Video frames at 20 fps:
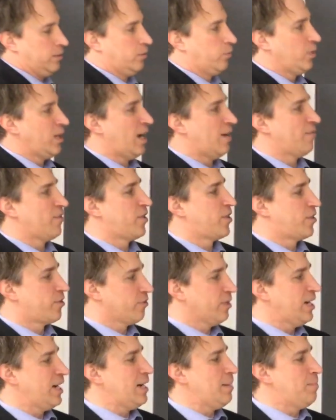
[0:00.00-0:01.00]
we have
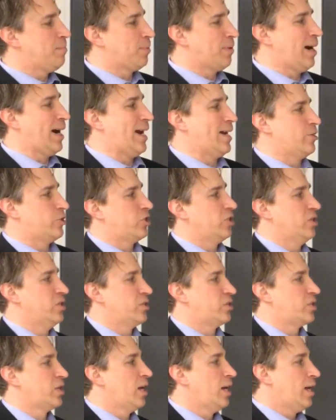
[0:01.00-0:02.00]
3
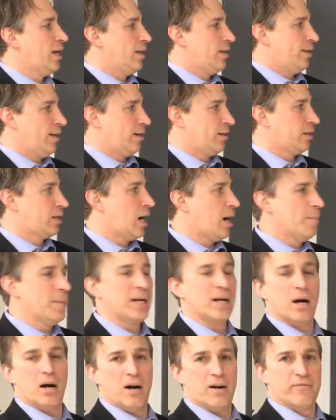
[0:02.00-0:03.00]
branches that are
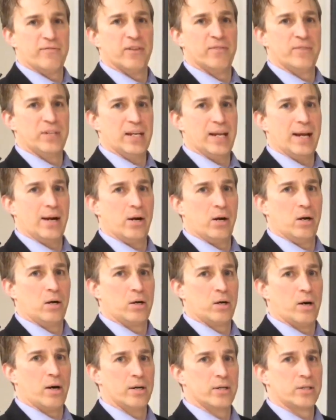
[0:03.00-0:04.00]
coming off of the
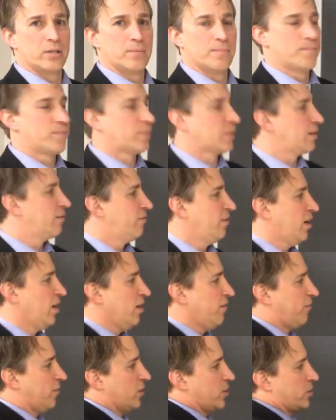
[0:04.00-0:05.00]
aortic arch. The
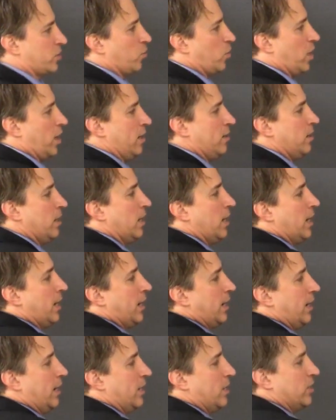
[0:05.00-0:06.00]
very first one
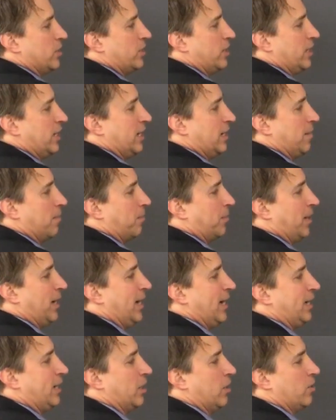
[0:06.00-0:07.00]
is the
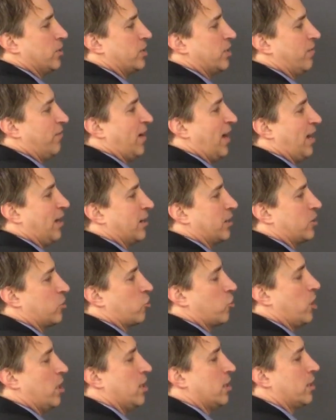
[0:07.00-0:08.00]
brachiocephalic
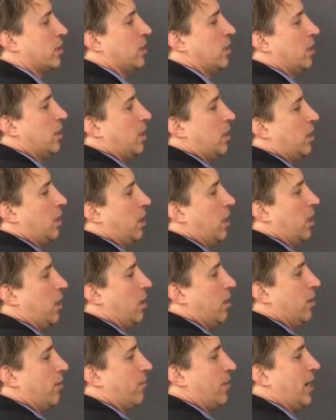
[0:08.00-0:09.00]
trunk
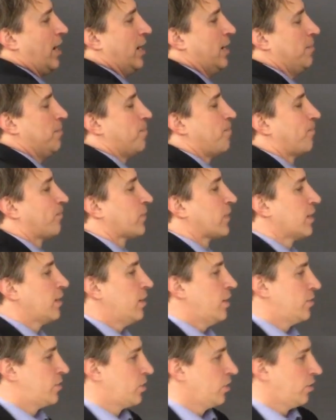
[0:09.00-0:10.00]
on the right.
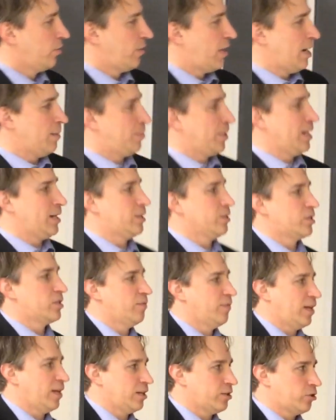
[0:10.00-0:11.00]
And so the right
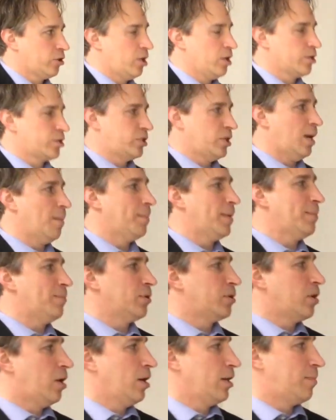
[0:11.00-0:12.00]
brachiocephalic trunk, some people
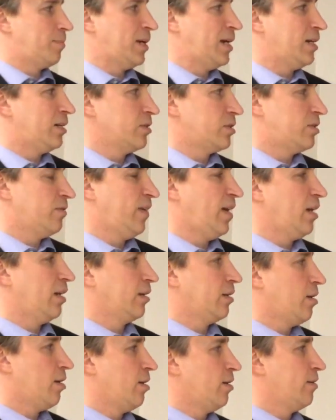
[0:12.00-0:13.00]
call it the
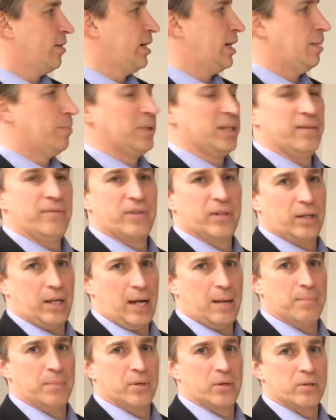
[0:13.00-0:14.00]
brachiocephalic artery. I believe your
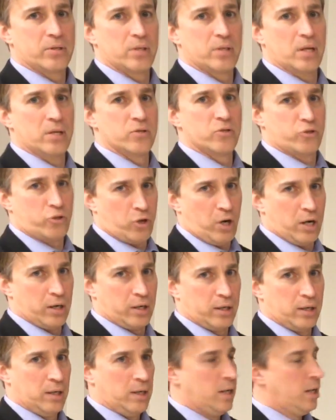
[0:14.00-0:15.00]
lab book says trunk.